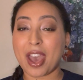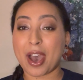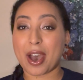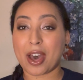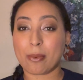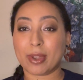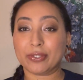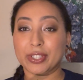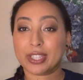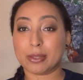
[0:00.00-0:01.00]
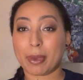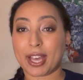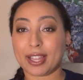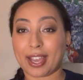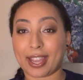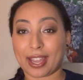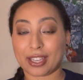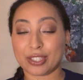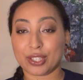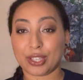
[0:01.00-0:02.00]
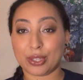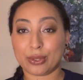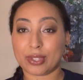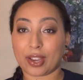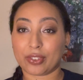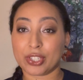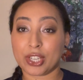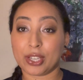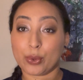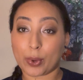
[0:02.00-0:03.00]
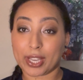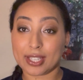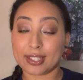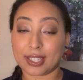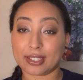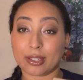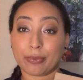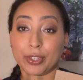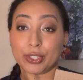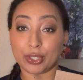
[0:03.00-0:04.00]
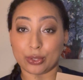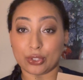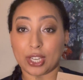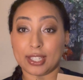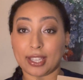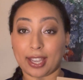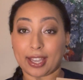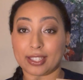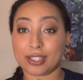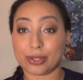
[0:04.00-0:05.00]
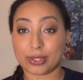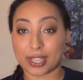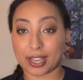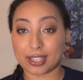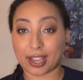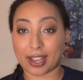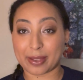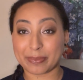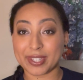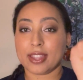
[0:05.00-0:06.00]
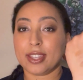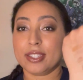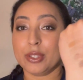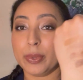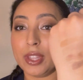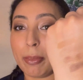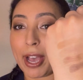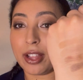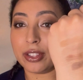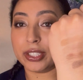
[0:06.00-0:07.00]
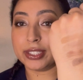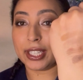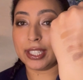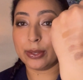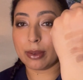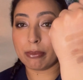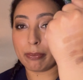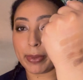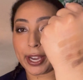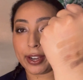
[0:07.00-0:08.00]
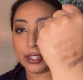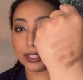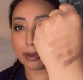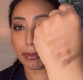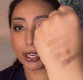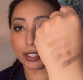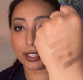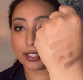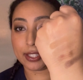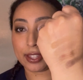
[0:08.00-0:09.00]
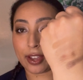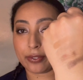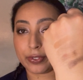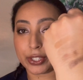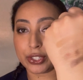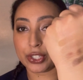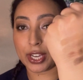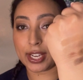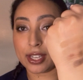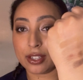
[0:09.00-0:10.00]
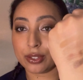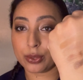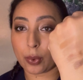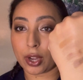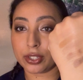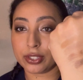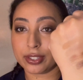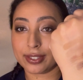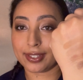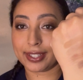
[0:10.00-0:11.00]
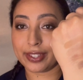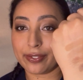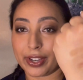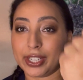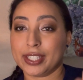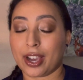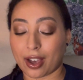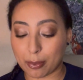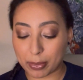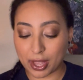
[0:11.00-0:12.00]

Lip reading: And for this palette I had to use every shade twice, except for 2 shades I had to use 10 times. This is what the palette looks like. You can barely see that first shade swatched at the very top,